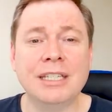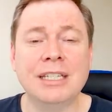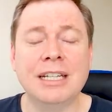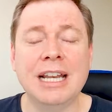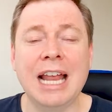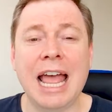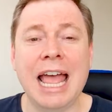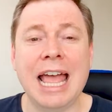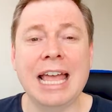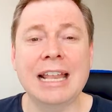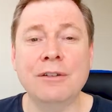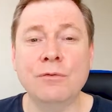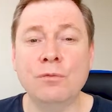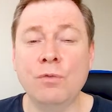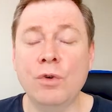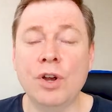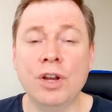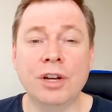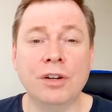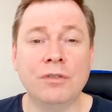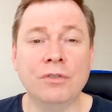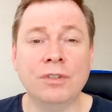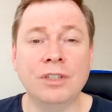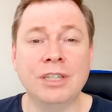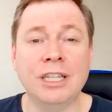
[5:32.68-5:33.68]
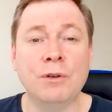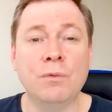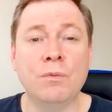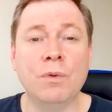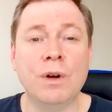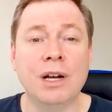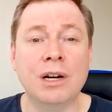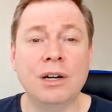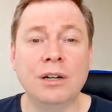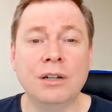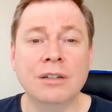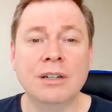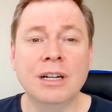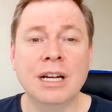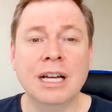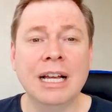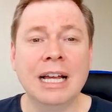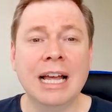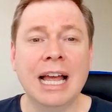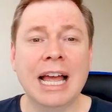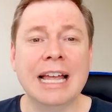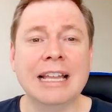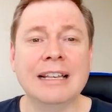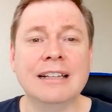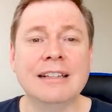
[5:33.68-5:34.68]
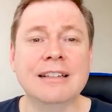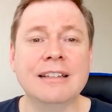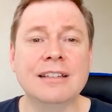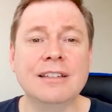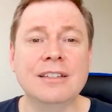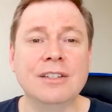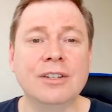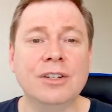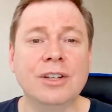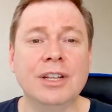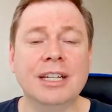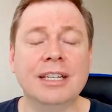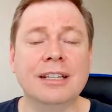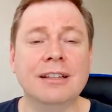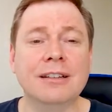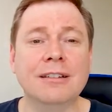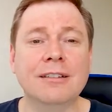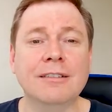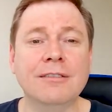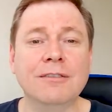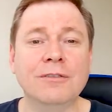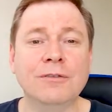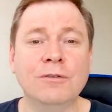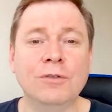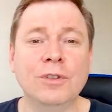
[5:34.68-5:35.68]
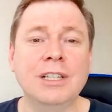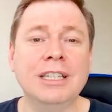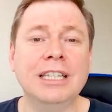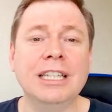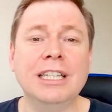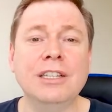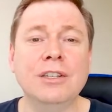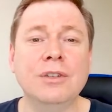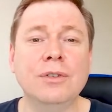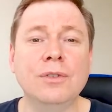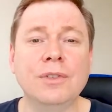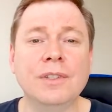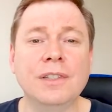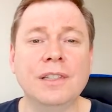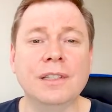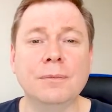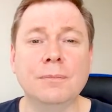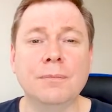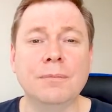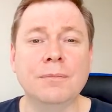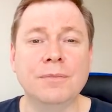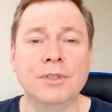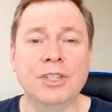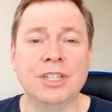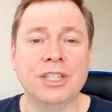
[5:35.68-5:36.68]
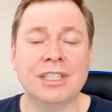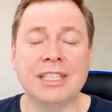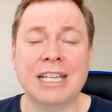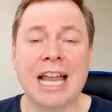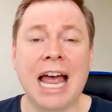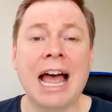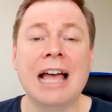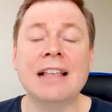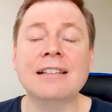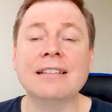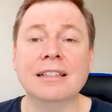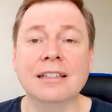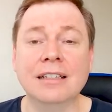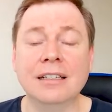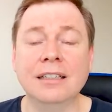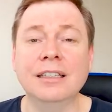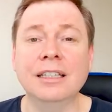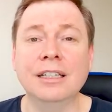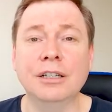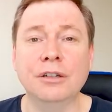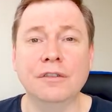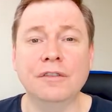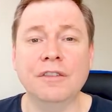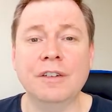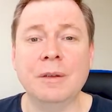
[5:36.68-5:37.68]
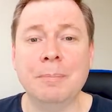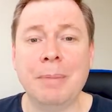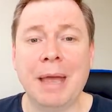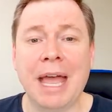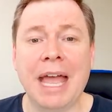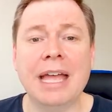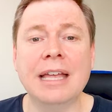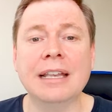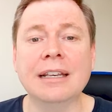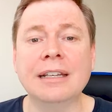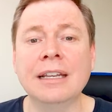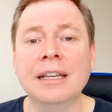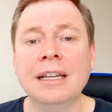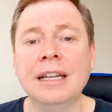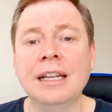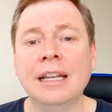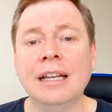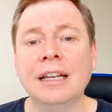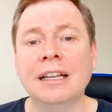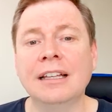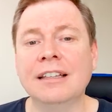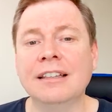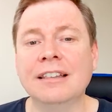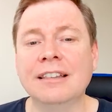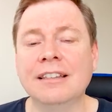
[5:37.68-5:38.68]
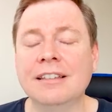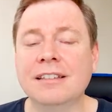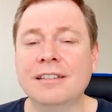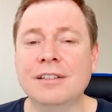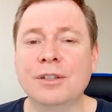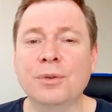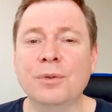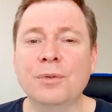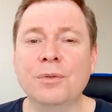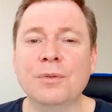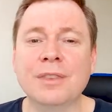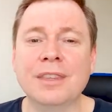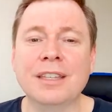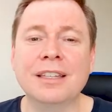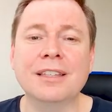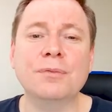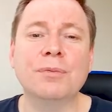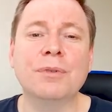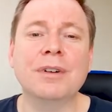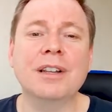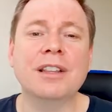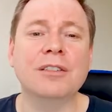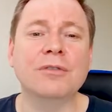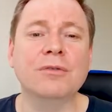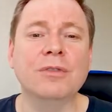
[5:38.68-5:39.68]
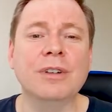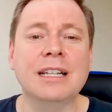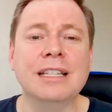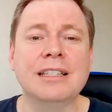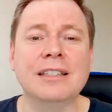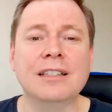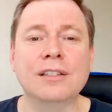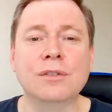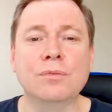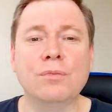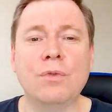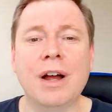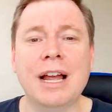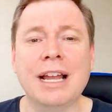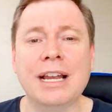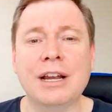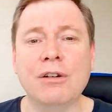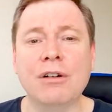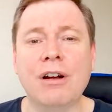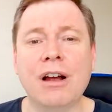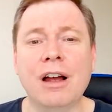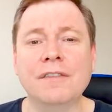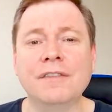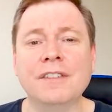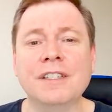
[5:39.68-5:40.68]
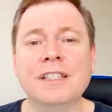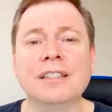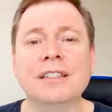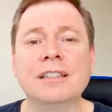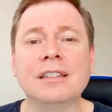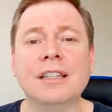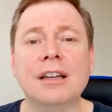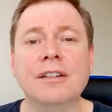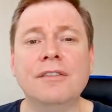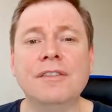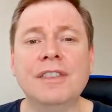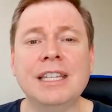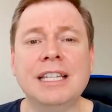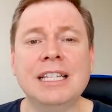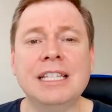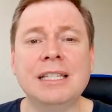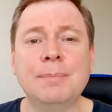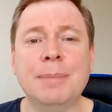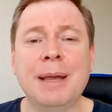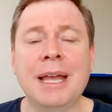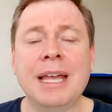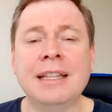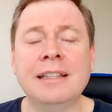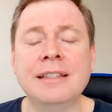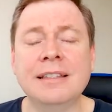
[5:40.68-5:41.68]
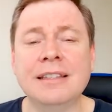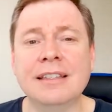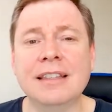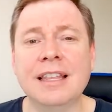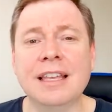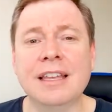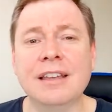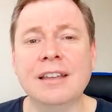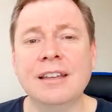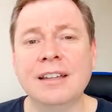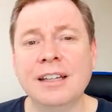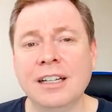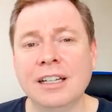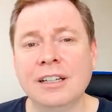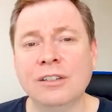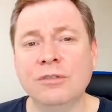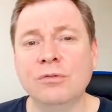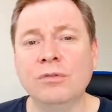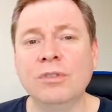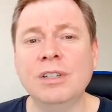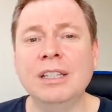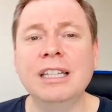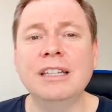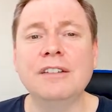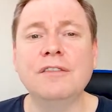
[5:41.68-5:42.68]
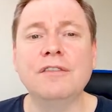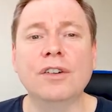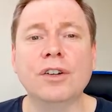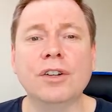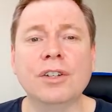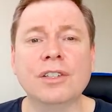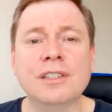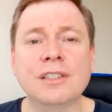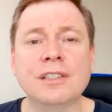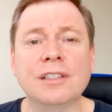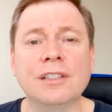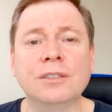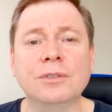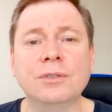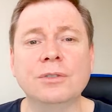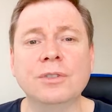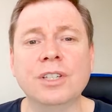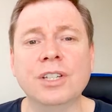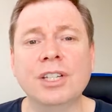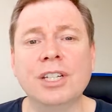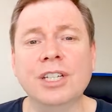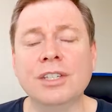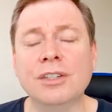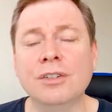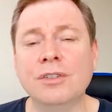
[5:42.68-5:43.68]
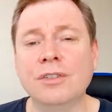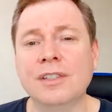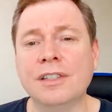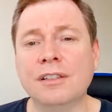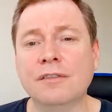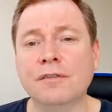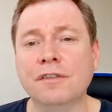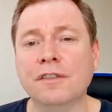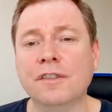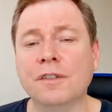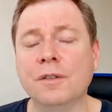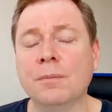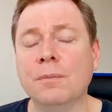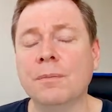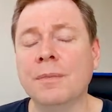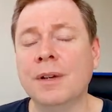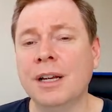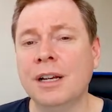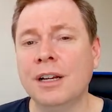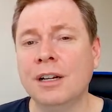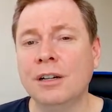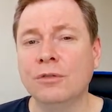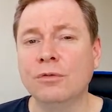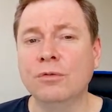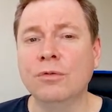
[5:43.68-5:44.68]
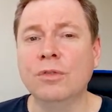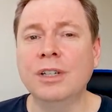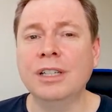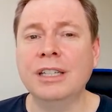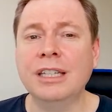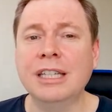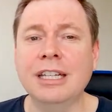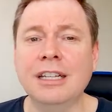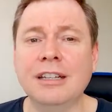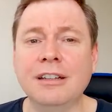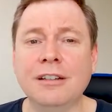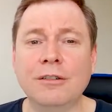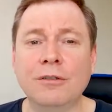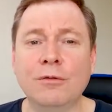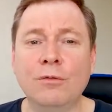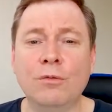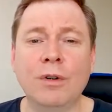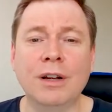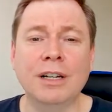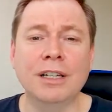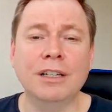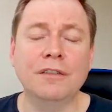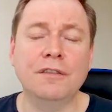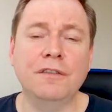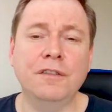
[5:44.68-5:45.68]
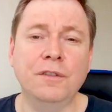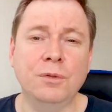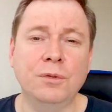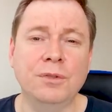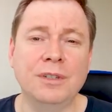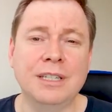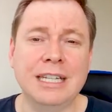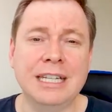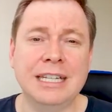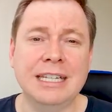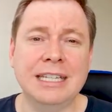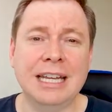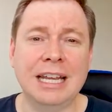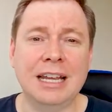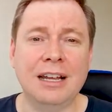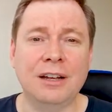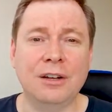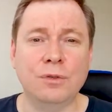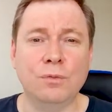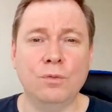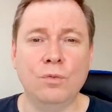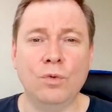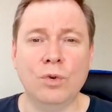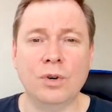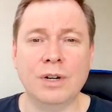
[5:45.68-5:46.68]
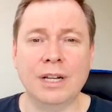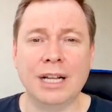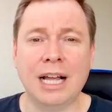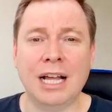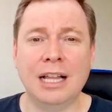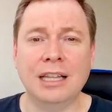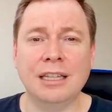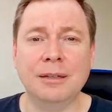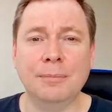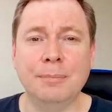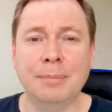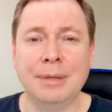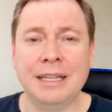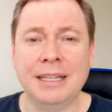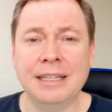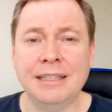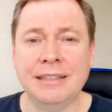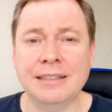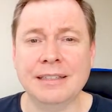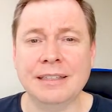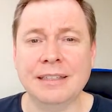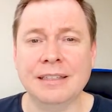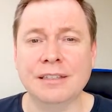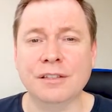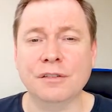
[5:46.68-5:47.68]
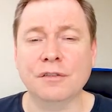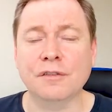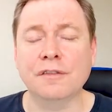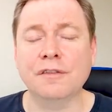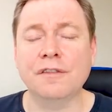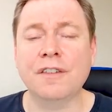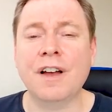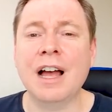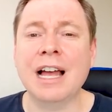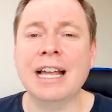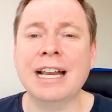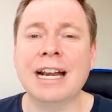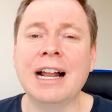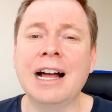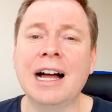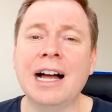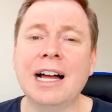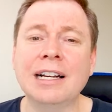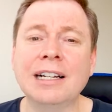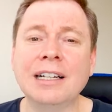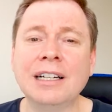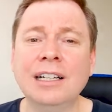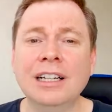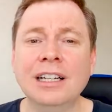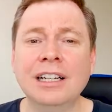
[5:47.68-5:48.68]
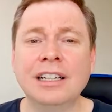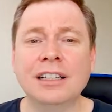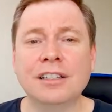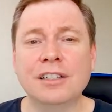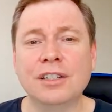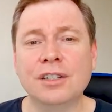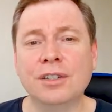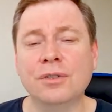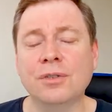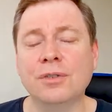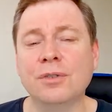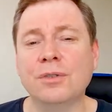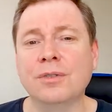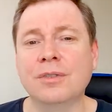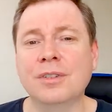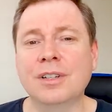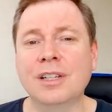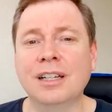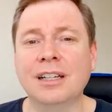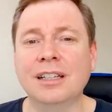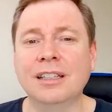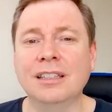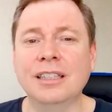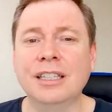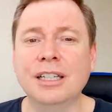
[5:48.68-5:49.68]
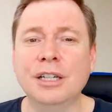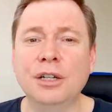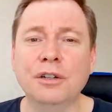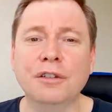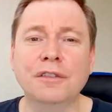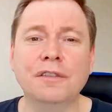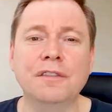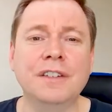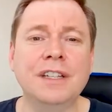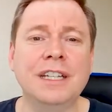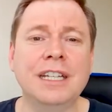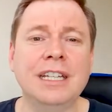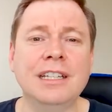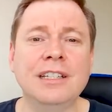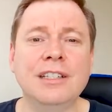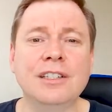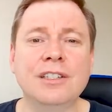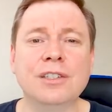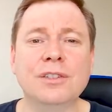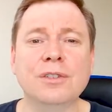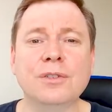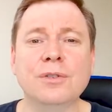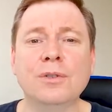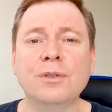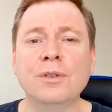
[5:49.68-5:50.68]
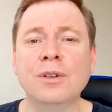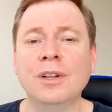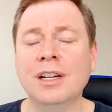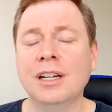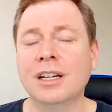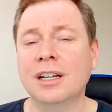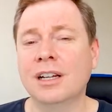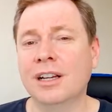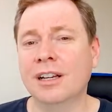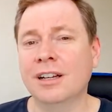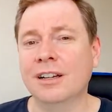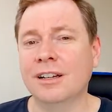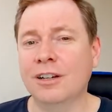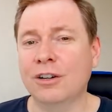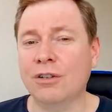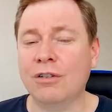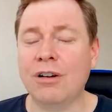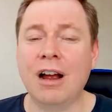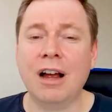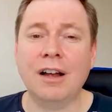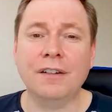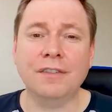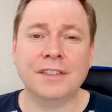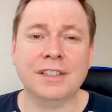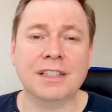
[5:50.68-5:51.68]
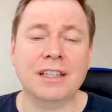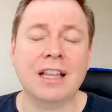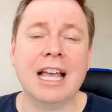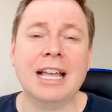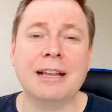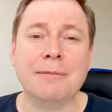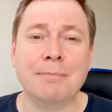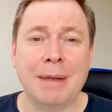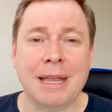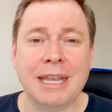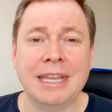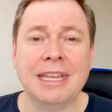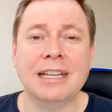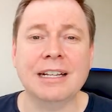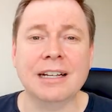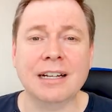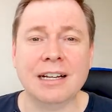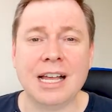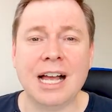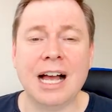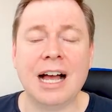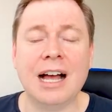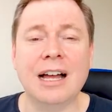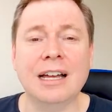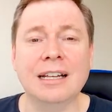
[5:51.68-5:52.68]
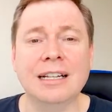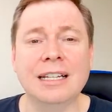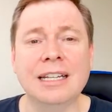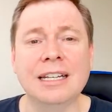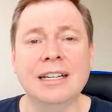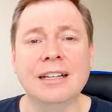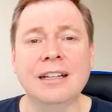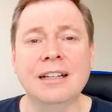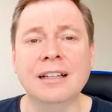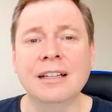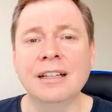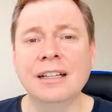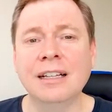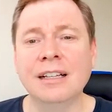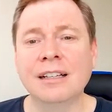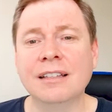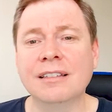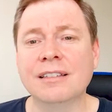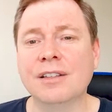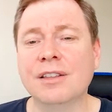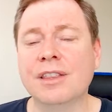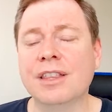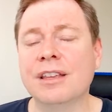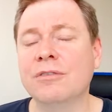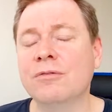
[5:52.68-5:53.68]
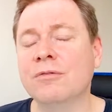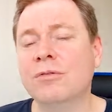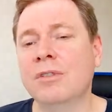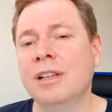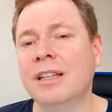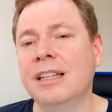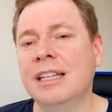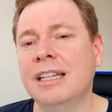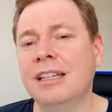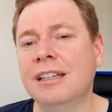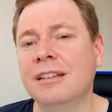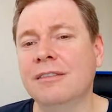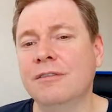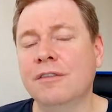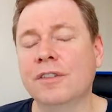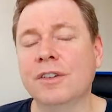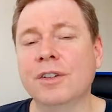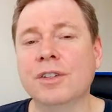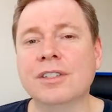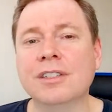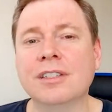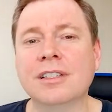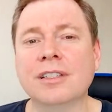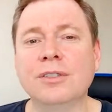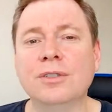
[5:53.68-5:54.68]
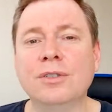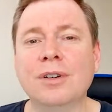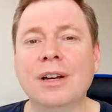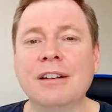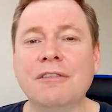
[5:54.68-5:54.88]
and work really well, and you can really use them just as a calligraphy pen. And so that's one of the reasons why crafters love these pens. They're really versatile. You can use them from really wonderful detailed watercolor pieces of fine art to calligraphy to crafts like making a card here. So they're really versatile and